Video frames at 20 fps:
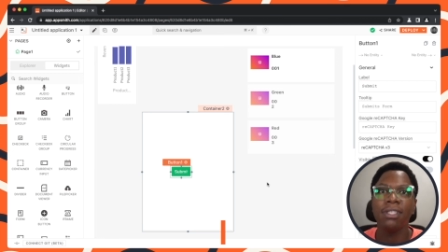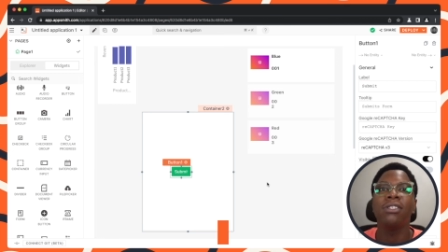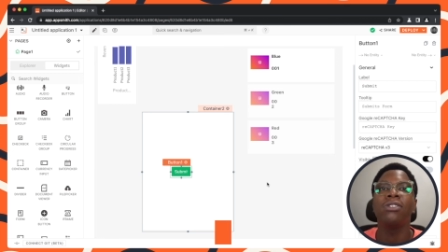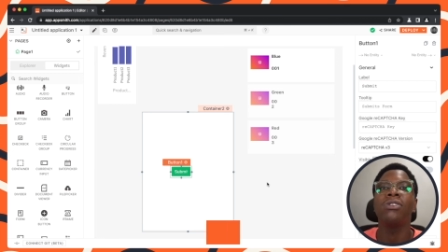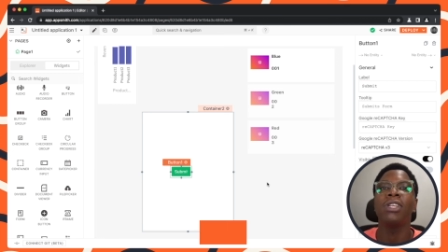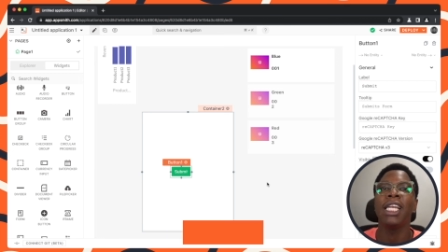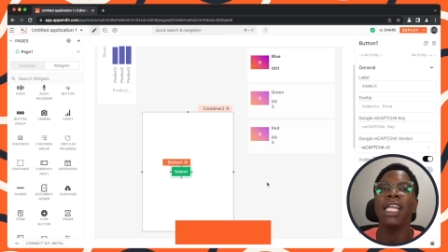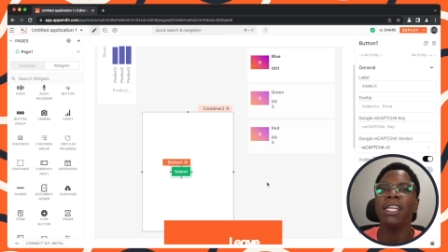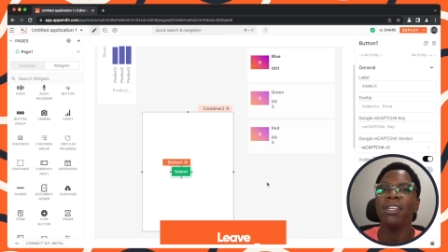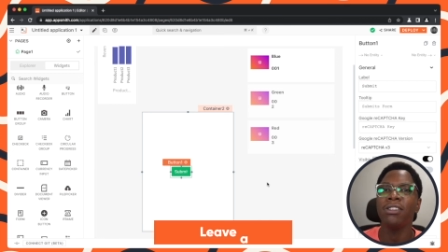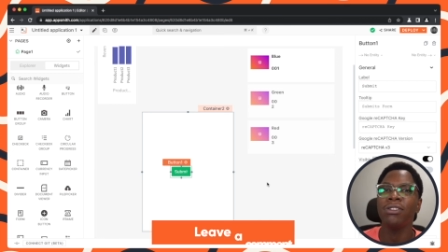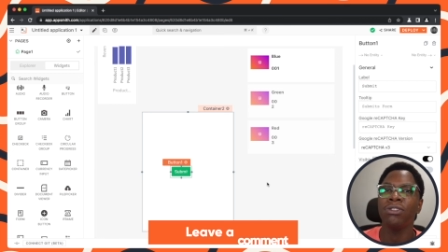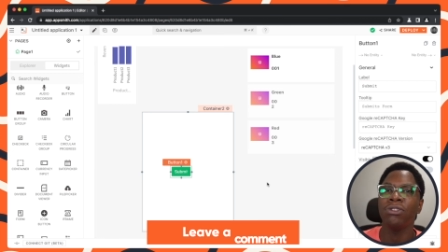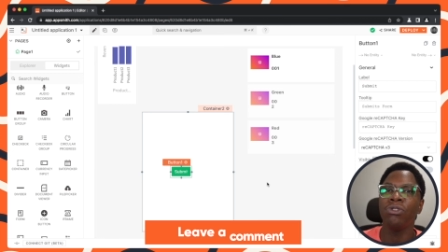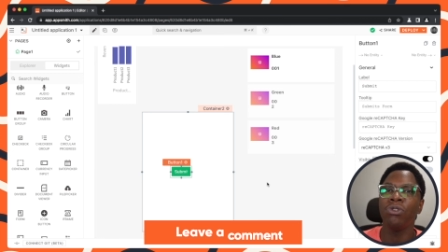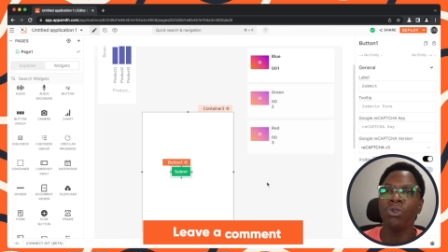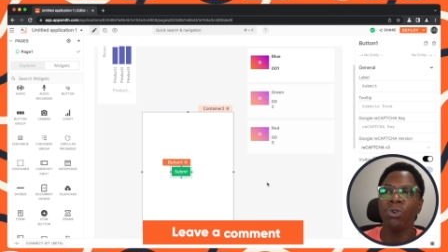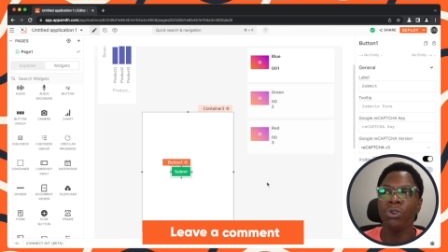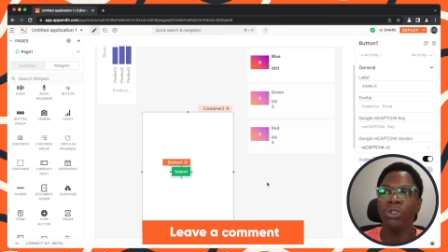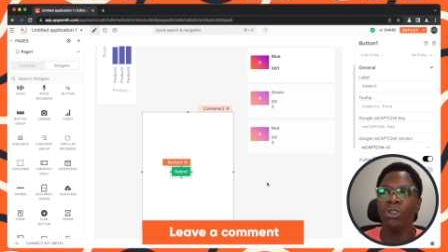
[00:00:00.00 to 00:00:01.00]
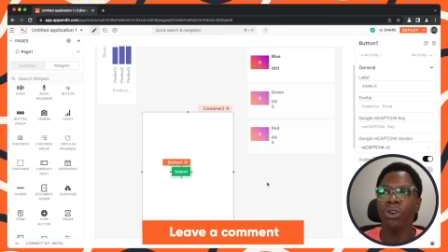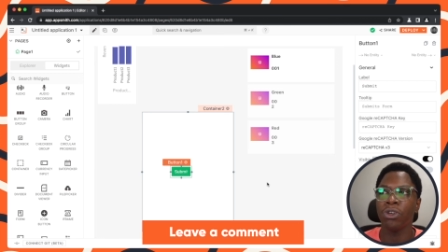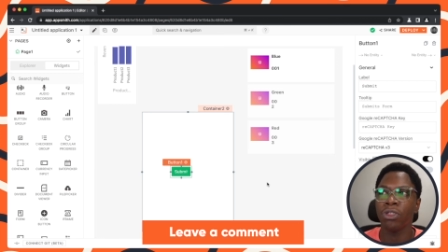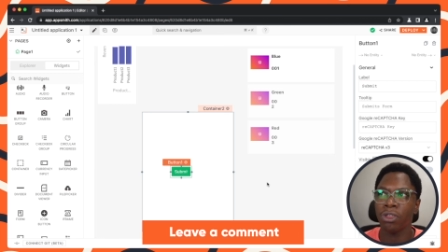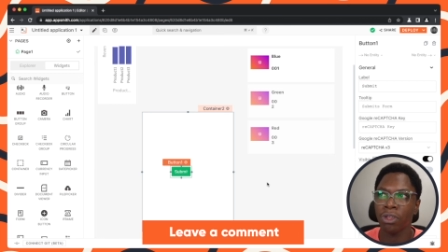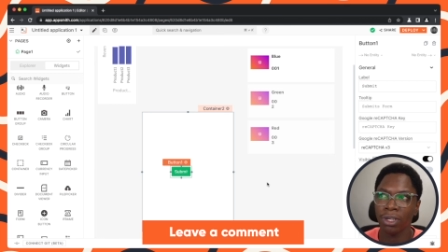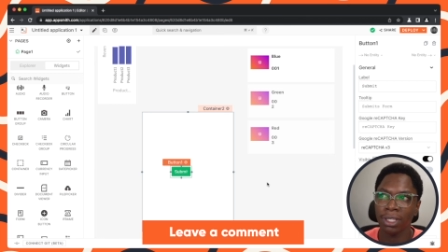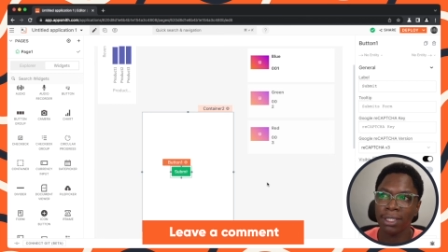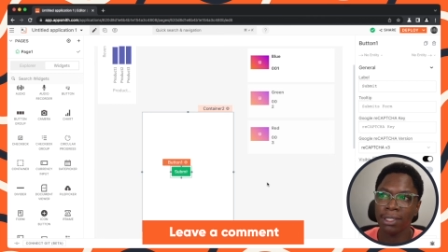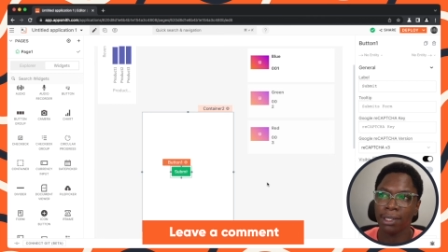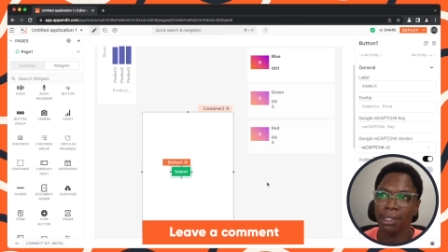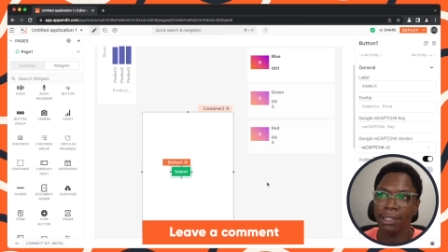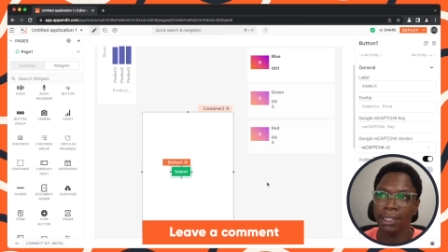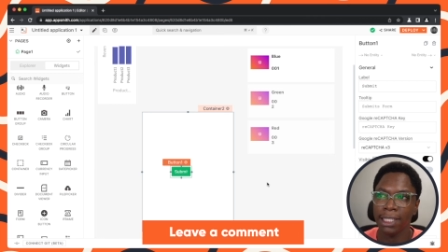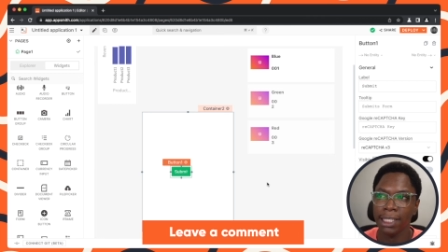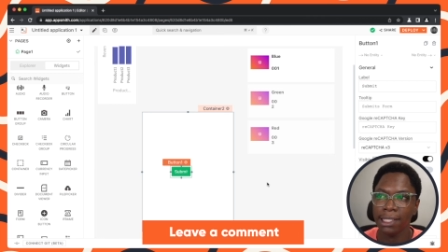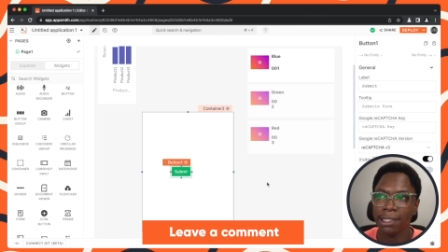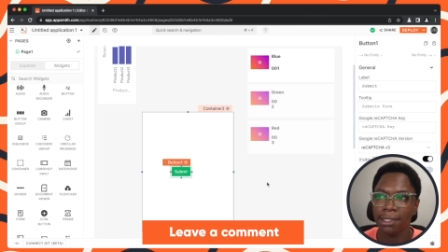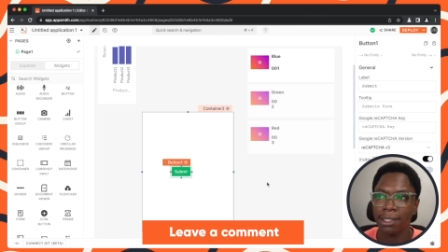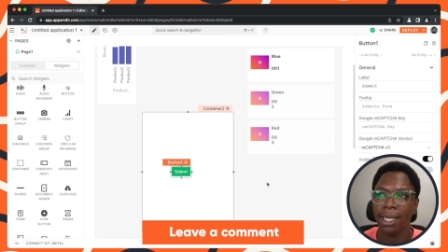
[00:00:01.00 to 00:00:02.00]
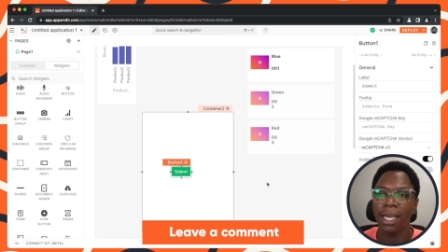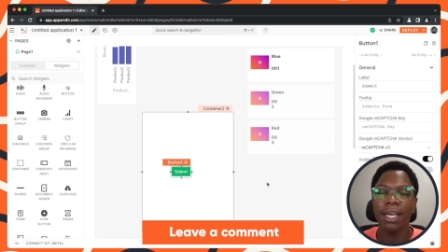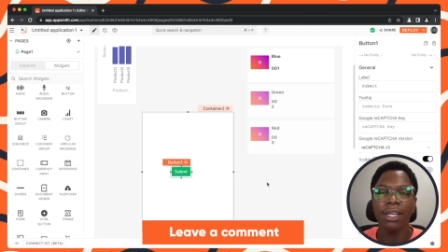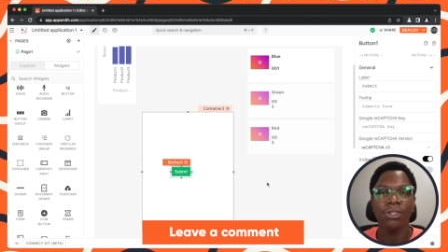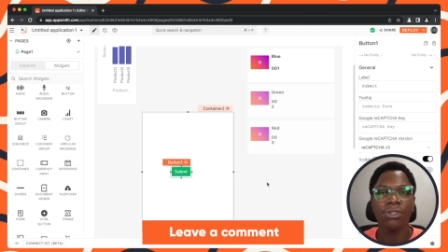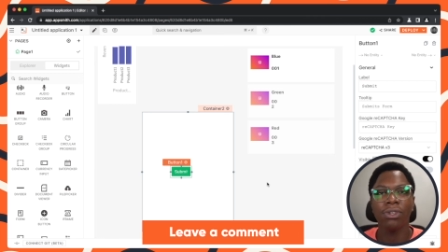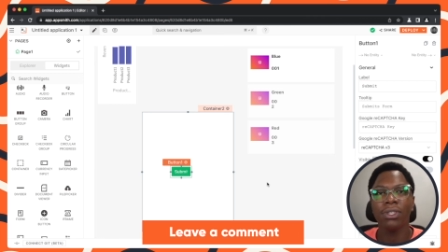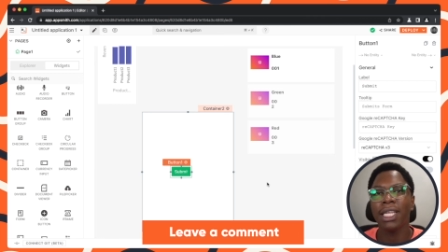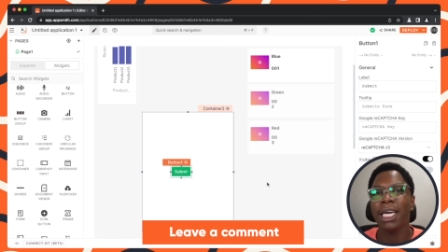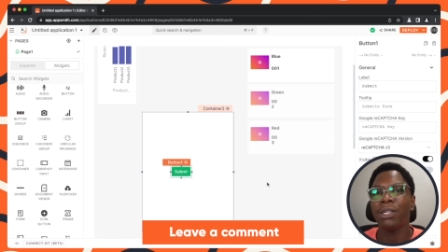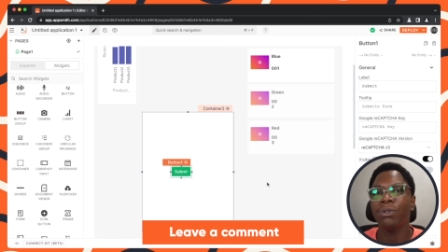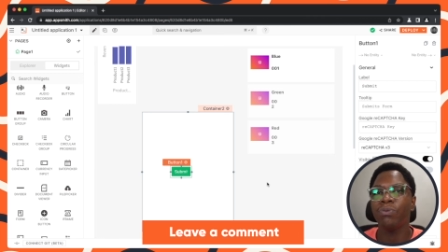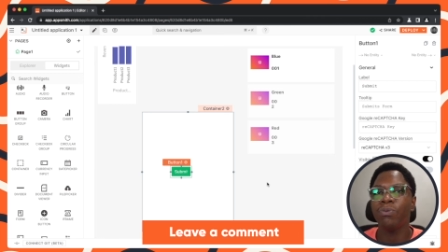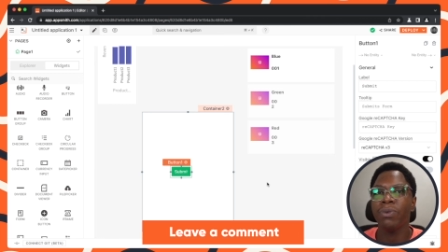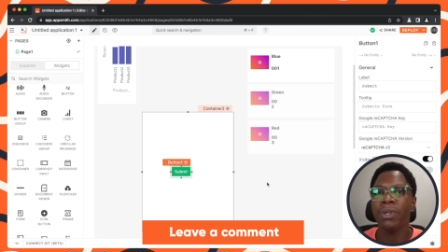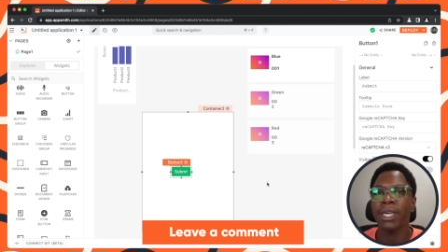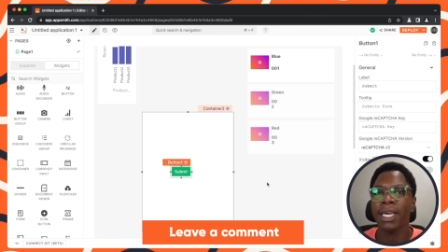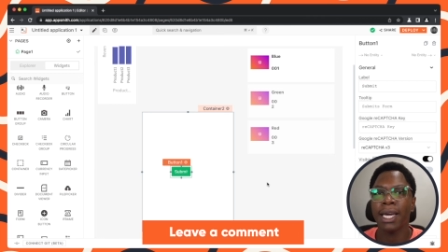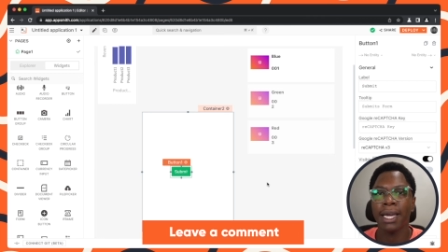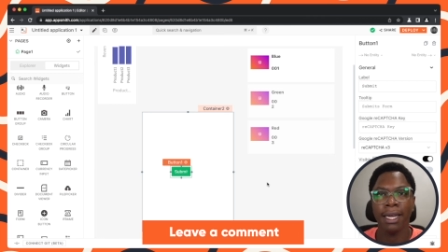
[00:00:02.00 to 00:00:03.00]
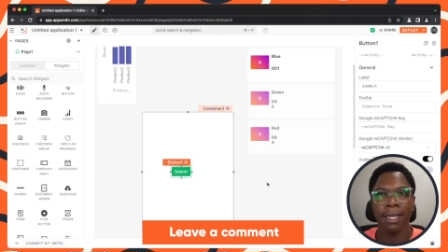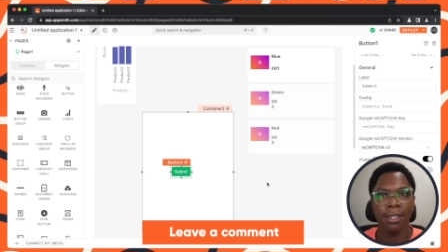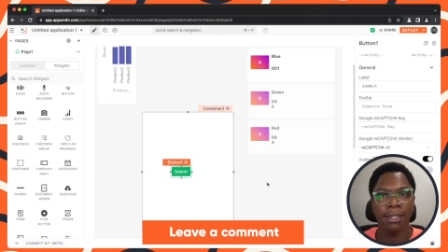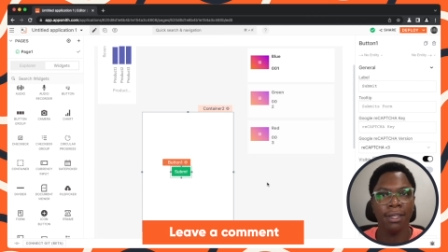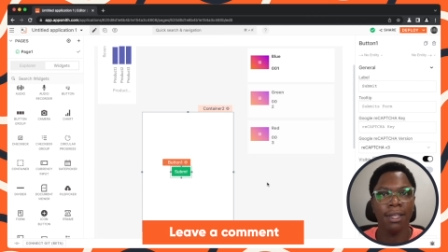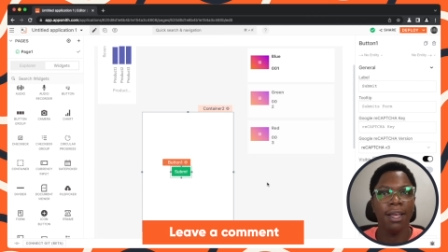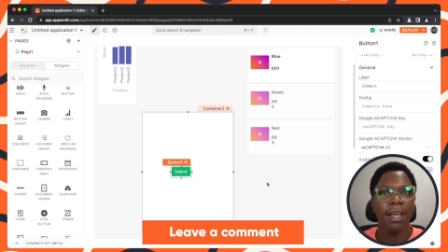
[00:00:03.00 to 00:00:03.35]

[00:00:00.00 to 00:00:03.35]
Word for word: So let us know your thoughts on this so that we can